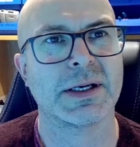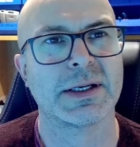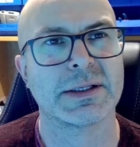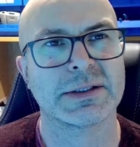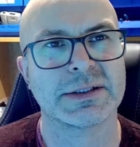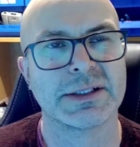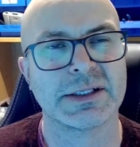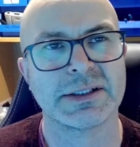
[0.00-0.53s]

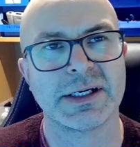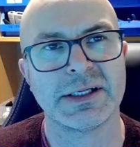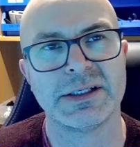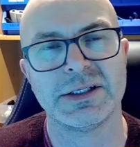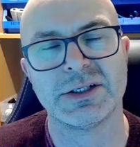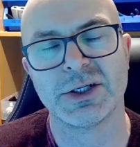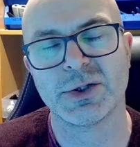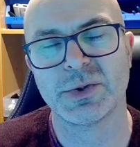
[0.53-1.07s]

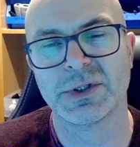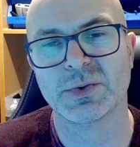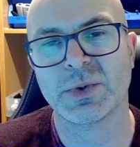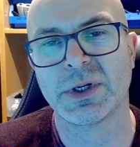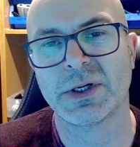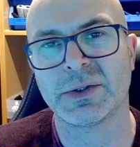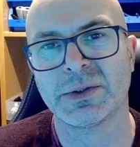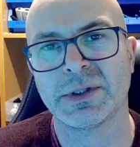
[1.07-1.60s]
682 as
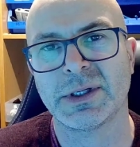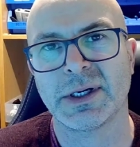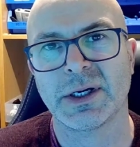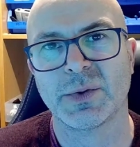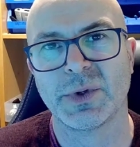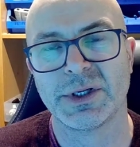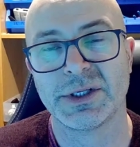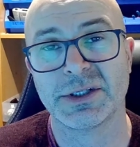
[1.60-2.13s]
well,
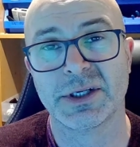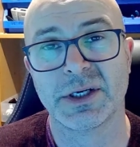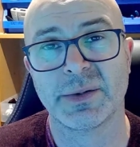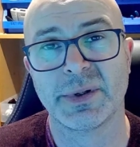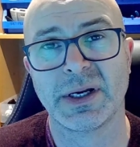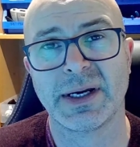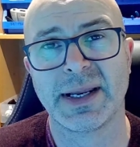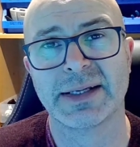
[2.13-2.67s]
which is going to be
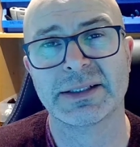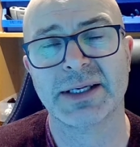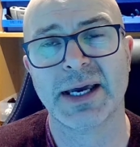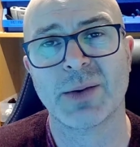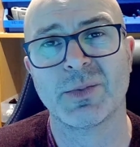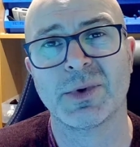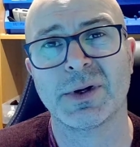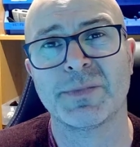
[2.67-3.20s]
the next
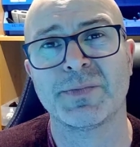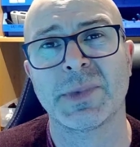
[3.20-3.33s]
camera,